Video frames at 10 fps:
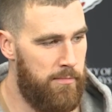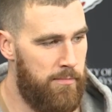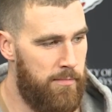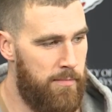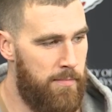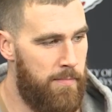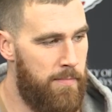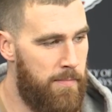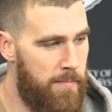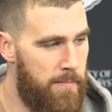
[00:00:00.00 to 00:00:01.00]
Did any of the
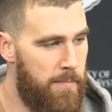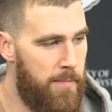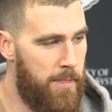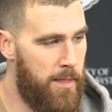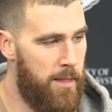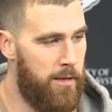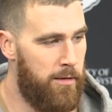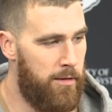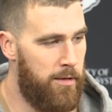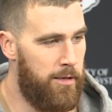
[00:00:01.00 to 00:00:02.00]
Royals reach out to you? Have they
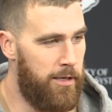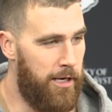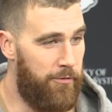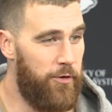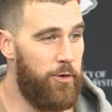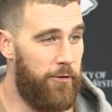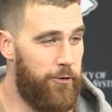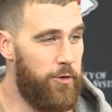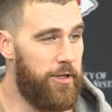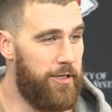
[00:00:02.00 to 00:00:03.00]
reached out to you? A few, a
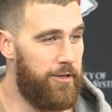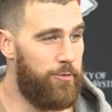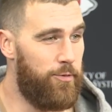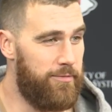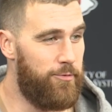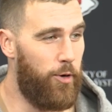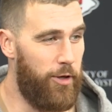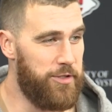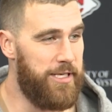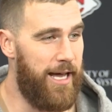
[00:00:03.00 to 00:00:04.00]
few of the
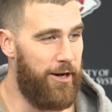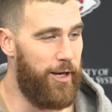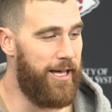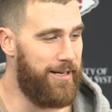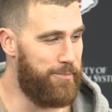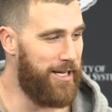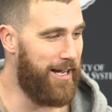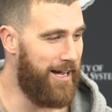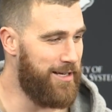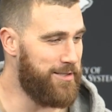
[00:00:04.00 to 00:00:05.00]
Royals now and Big
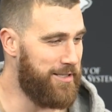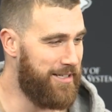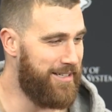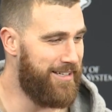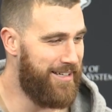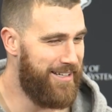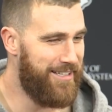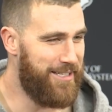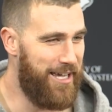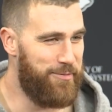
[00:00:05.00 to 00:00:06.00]
Haas uh,
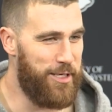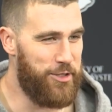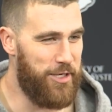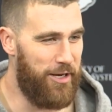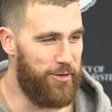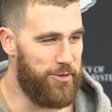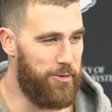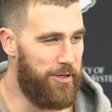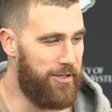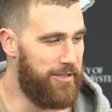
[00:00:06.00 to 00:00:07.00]
gave me a shout on
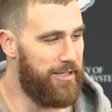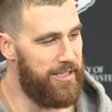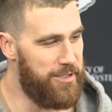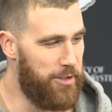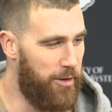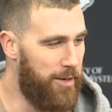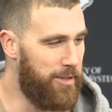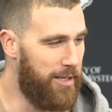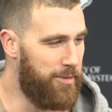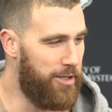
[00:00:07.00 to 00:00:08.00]
on uh, Instagram
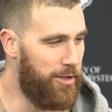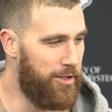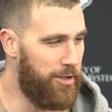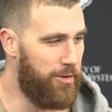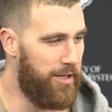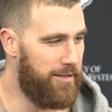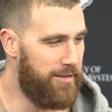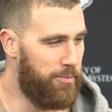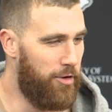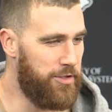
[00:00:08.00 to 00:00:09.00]
and let me know, you know, what, uh,
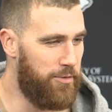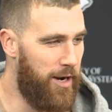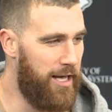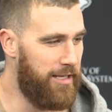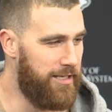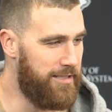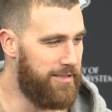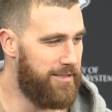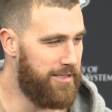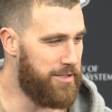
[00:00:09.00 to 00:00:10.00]
the boys are rallying
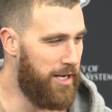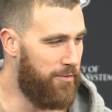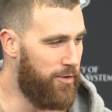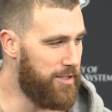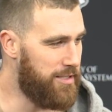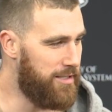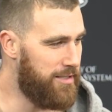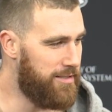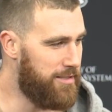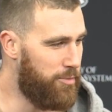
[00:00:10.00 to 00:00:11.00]
and it's time for us
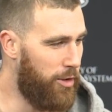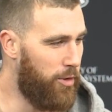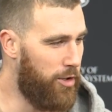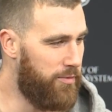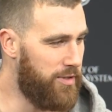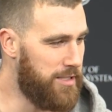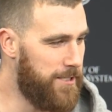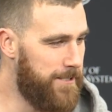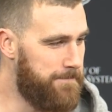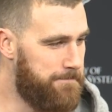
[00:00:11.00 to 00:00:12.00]
to, to bring one home for the
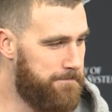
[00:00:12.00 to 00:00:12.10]
city.